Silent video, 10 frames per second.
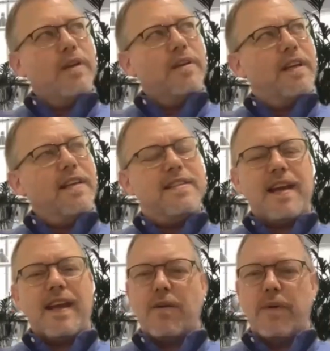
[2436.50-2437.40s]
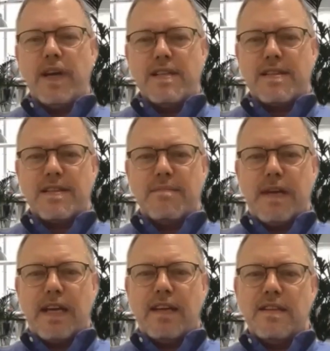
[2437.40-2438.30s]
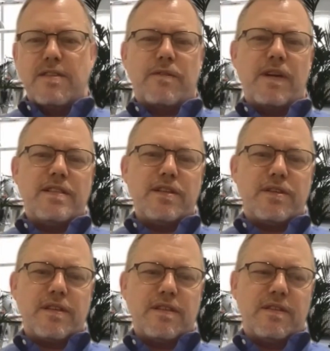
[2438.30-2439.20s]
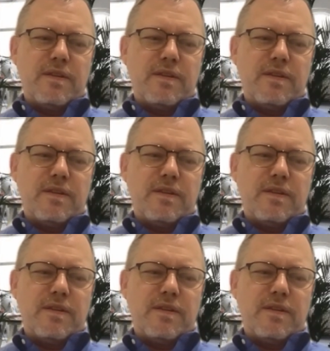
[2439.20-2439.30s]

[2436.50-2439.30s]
are your key takeaways in making this transition